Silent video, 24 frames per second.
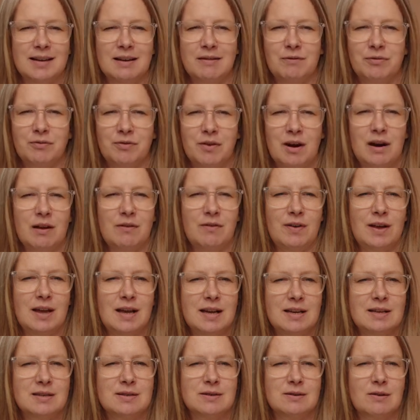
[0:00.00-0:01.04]
in front of
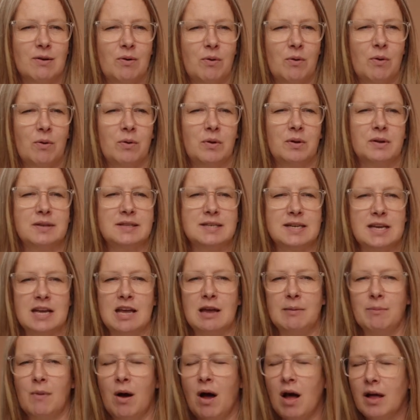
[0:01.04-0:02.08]
his whole
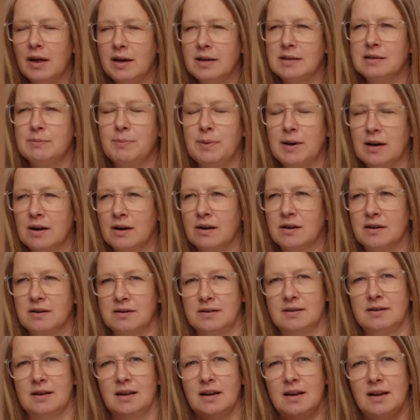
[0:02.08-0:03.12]
team, all his
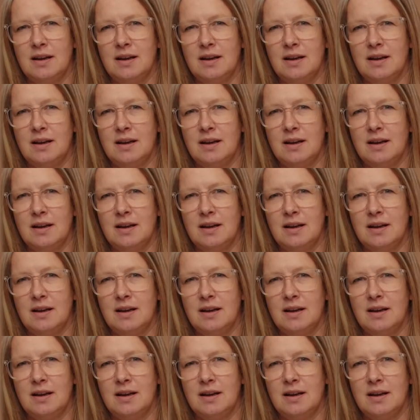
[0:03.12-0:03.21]
peers.